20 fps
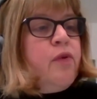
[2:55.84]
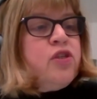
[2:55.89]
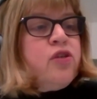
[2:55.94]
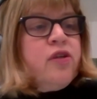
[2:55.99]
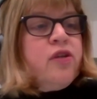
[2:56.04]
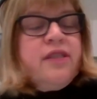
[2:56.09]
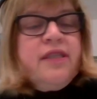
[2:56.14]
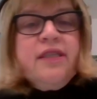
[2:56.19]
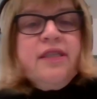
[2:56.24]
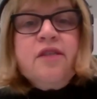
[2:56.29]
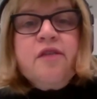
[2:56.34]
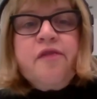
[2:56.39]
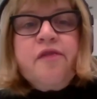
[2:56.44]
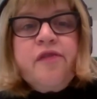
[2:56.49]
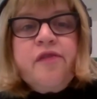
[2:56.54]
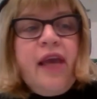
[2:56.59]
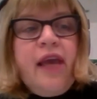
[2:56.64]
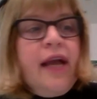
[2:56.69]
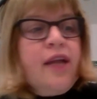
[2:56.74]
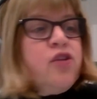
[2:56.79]
which consists of
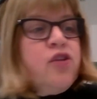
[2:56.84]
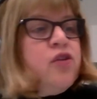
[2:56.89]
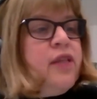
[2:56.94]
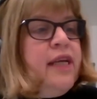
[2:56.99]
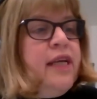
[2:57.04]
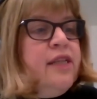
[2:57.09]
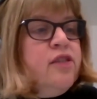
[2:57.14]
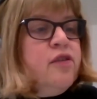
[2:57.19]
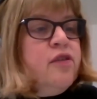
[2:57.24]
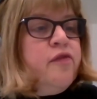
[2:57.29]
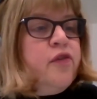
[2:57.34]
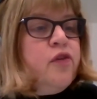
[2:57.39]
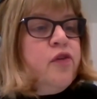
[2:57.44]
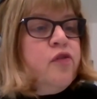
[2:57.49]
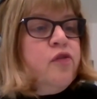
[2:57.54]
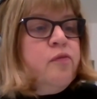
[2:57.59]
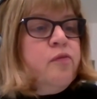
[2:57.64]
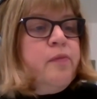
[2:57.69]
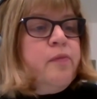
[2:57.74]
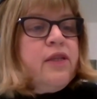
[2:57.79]
the actual
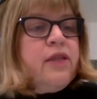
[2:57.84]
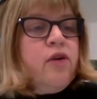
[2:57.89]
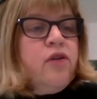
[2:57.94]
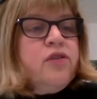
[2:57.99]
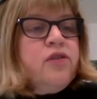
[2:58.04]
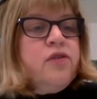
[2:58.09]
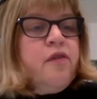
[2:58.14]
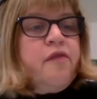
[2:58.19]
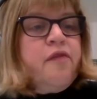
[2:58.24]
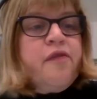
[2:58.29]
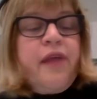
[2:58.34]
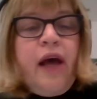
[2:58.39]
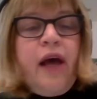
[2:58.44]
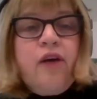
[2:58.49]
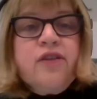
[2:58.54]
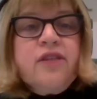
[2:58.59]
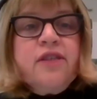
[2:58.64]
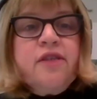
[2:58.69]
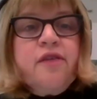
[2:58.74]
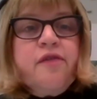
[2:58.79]
interview, but also of
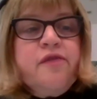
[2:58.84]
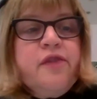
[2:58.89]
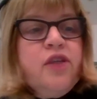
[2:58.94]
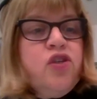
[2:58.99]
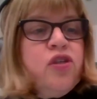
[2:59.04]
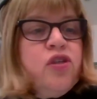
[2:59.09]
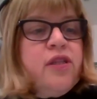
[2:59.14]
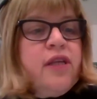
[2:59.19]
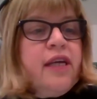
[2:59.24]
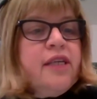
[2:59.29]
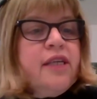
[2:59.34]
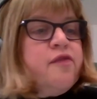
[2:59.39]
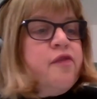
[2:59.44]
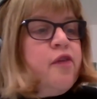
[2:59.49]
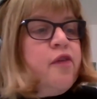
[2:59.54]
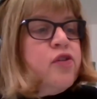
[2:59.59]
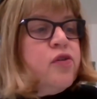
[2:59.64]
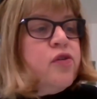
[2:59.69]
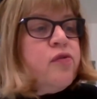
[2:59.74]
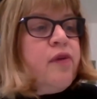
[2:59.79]
thousands of digitized
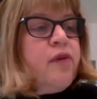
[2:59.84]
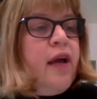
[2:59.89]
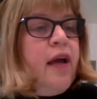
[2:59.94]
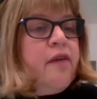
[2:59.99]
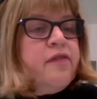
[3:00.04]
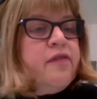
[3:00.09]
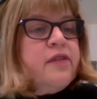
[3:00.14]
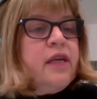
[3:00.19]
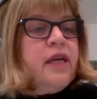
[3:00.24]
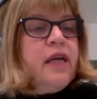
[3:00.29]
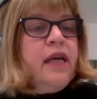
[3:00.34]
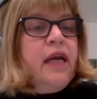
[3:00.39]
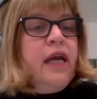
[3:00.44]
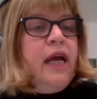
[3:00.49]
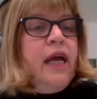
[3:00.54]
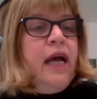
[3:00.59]
photographs